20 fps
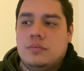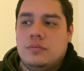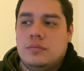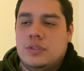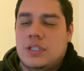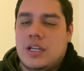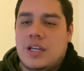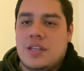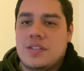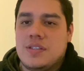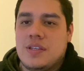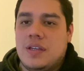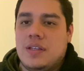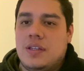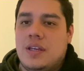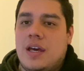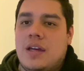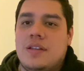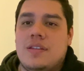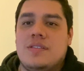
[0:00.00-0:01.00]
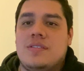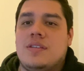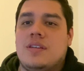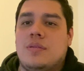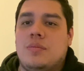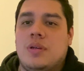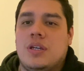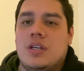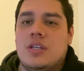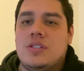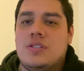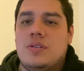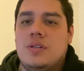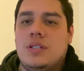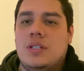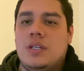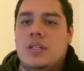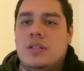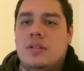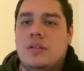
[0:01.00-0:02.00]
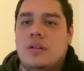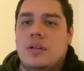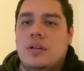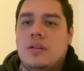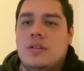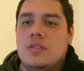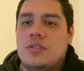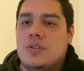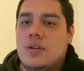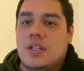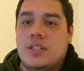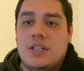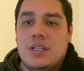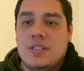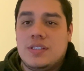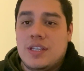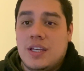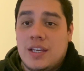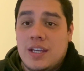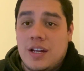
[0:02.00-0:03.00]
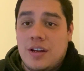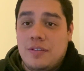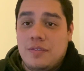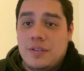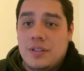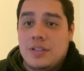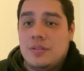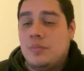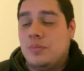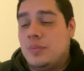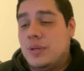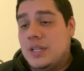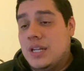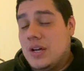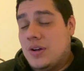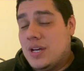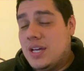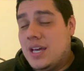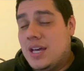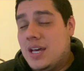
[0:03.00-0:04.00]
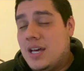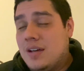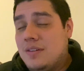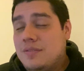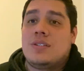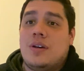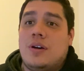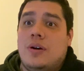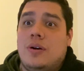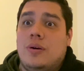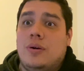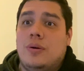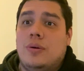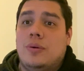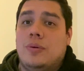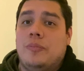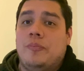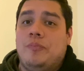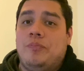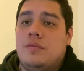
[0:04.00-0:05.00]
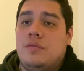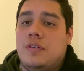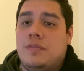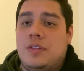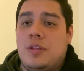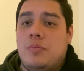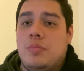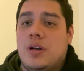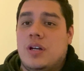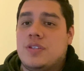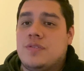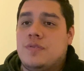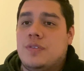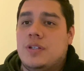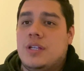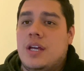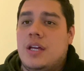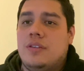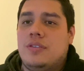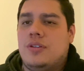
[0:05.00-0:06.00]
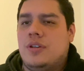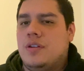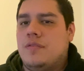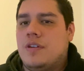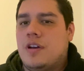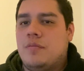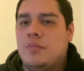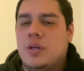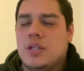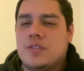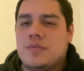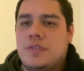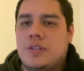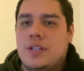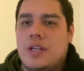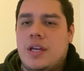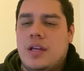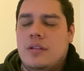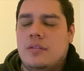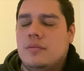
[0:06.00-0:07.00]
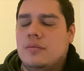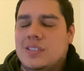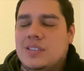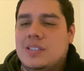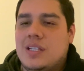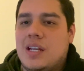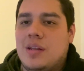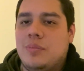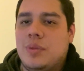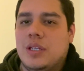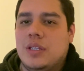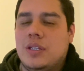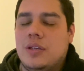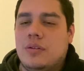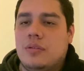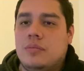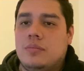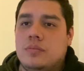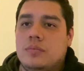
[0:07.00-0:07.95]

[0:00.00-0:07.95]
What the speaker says: like I said, I didn't see a big issue in it, so I didn't take care of it, but now I have. So $50 for that, $35 for that, not a big deal.